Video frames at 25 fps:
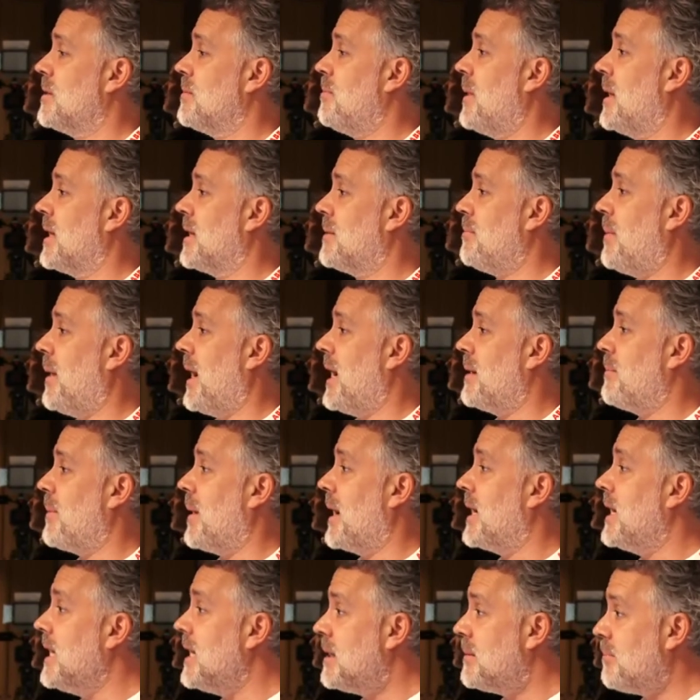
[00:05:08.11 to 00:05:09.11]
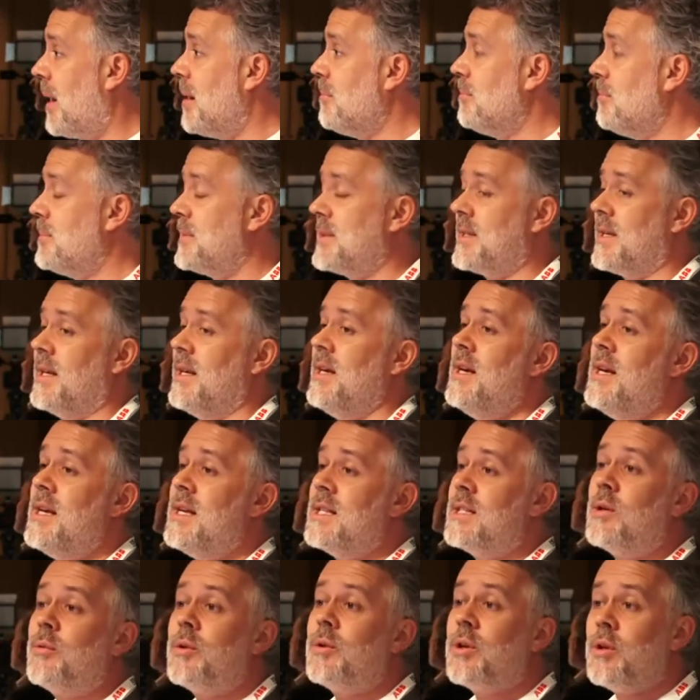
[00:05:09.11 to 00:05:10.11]
but by heat pumps.
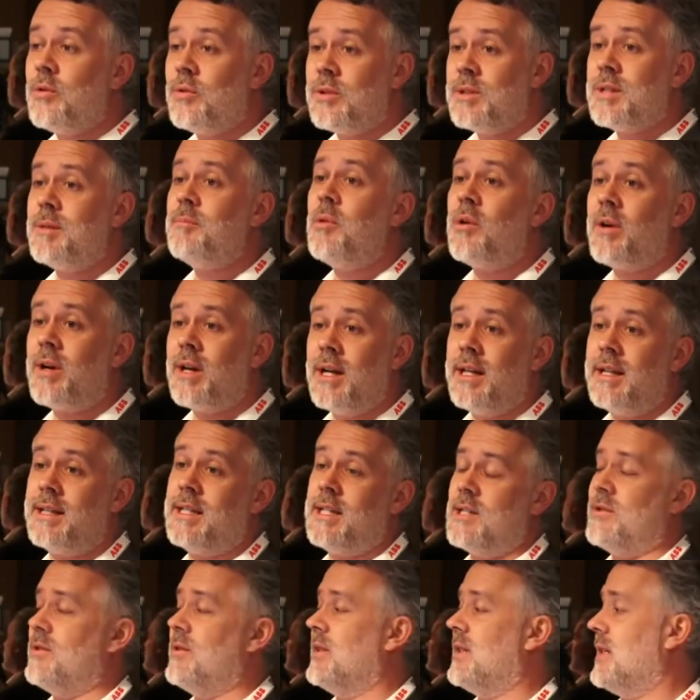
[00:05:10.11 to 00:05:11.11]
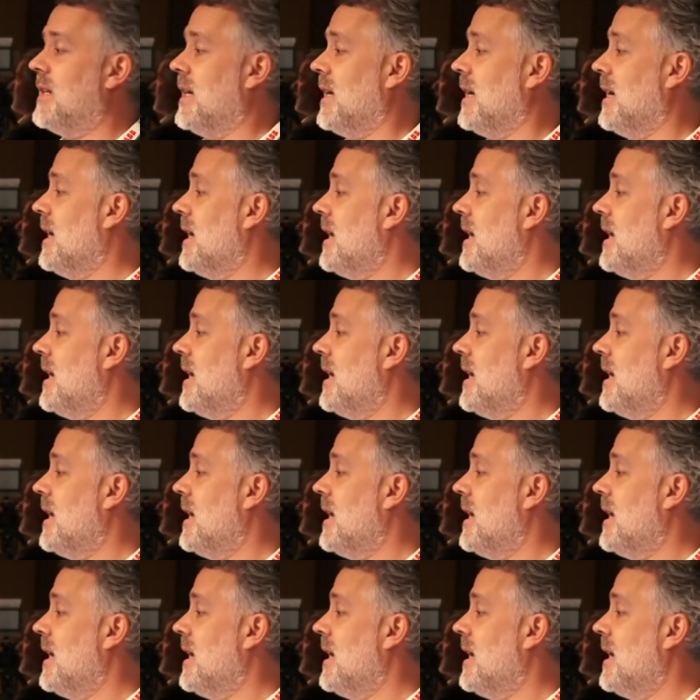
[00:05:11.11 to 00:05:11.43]
So we're using more electricity.